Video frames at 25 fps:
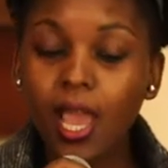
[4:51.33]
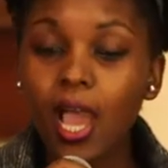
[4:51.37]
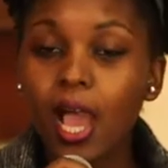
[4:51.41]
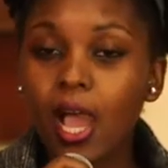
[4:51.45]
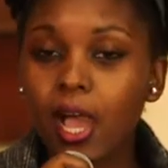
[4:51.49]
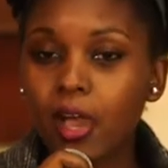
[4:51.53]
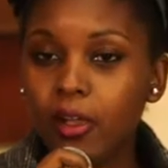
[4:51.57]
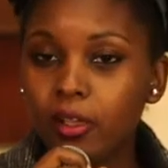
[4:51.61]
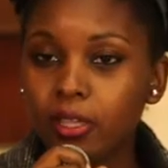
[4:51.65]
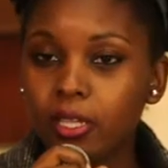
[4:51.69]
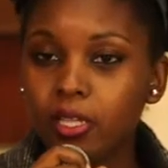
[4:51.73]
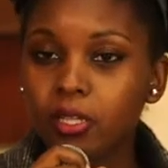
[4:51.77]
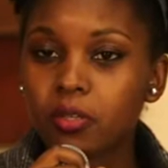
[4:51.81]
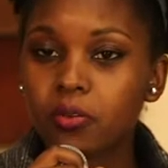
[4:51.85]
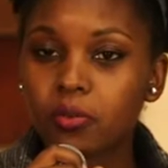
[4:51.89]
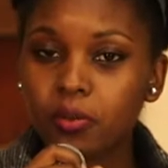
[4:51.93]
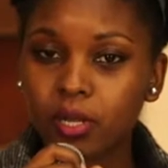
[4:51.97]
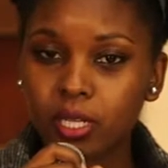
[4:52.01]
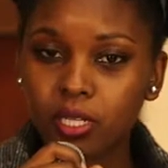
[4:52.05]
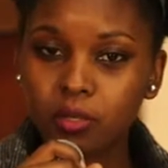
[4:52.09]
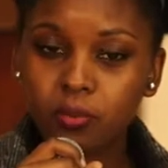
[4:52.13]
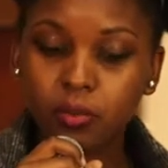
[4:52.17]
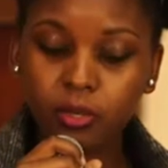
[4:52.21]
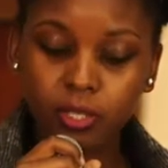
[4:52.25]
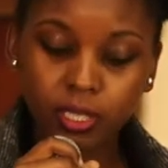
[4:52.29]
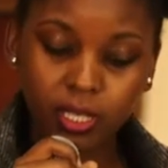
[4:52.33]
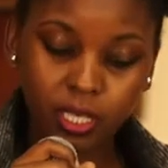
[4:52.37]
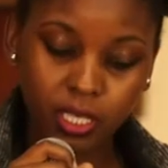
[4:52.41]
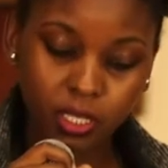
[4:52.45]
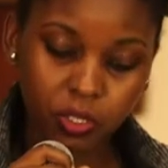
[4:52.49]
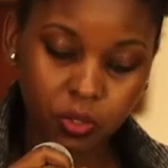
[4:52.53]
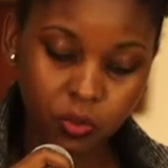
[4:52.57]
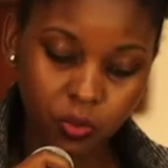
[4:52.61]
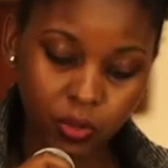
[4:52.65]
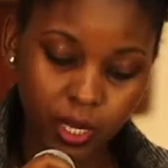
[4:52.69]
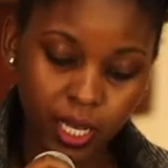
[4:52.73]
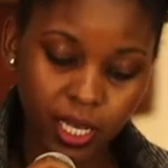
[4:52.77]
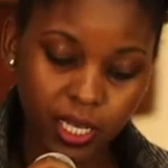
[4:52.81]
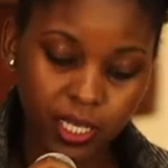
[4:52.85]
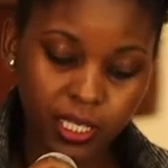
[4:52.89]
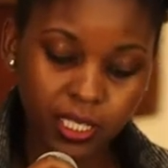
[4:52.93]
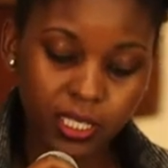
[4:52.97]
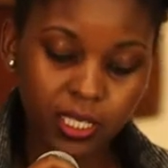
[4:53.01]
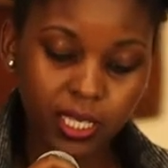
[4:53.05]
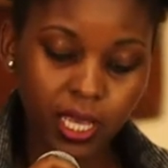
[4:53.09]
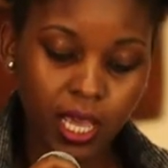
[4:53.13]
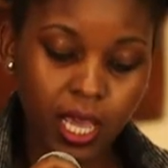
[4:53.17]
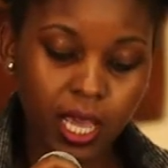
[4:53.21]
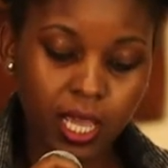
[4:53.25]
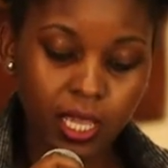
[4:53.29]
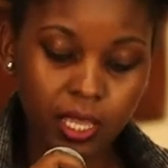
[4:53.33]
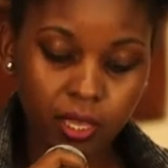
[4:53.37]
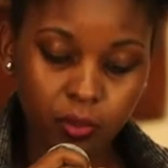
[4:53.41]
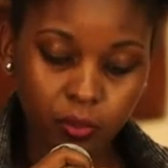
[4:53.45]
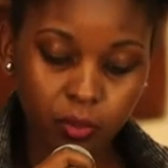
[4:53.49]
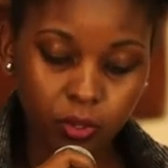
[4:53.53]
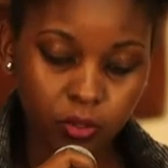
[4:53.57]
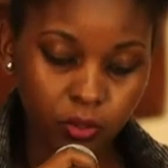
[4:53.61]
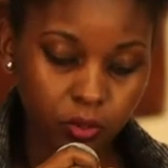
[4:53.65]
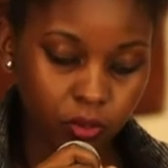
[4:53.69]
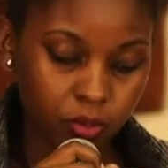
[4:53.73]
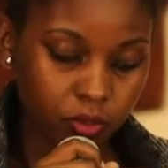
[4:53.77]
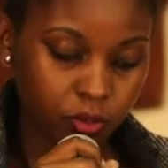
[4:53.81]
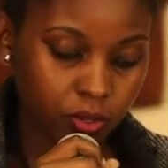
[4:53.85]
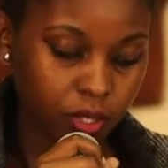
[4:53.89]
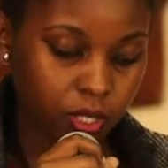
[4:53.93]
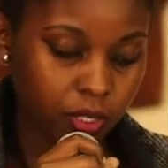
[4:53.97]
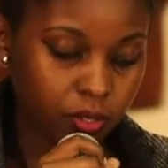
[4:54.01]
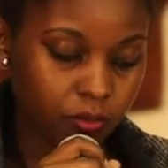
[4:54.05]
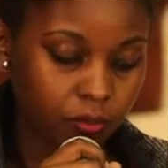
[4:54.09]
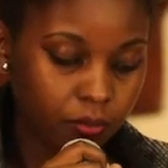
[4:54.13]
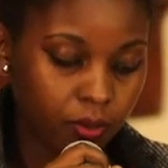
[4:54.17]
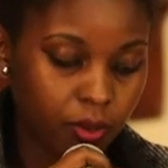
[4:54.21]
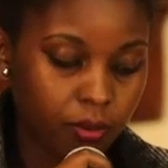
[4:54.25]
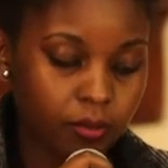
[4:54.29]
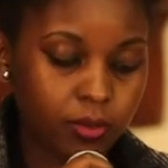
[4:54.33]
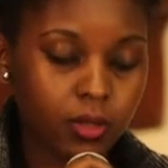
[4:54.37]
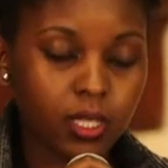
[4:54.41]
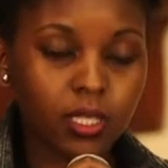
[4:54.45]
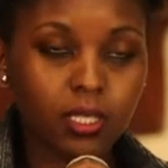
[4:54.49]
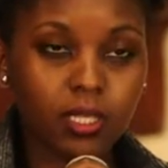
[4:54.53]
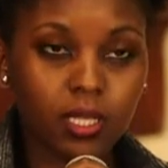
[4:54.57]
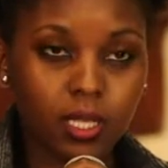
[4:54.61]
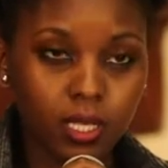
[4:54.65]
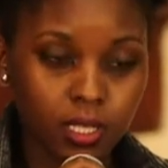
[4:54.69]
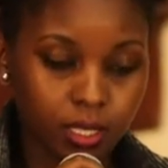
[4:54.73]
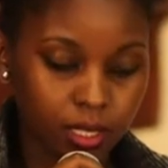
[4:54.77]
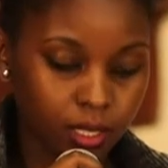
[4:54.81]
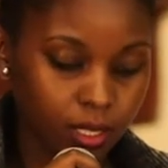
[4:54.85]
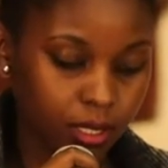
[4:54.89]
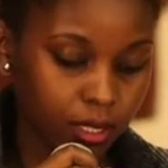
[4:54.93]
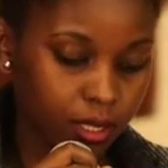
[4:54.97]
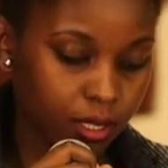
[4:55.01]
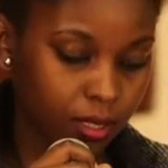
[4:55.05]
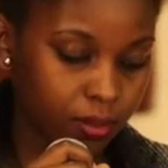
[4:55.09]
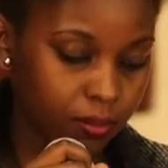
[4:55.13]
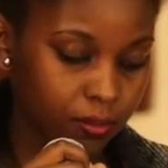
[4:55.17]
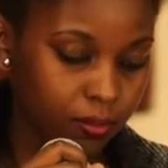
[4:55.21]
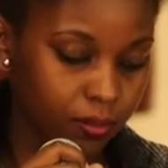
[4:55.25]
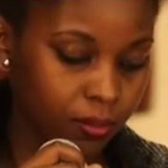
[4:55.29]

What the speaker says: how incredible the Israelis are able to transform the desert.